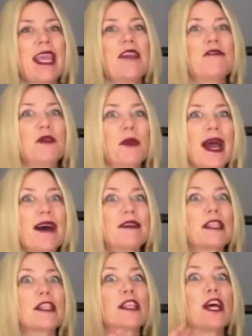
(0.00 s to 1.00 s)
If you have
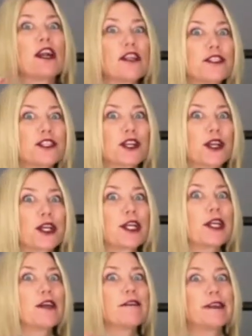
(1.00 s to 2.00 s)
a larger,
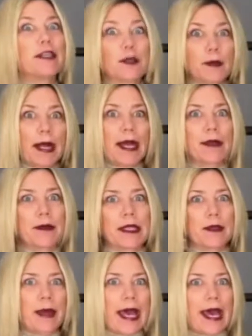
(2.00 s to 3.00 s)
curvier bottom in
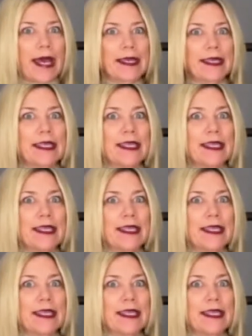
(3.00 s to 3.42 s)
the back,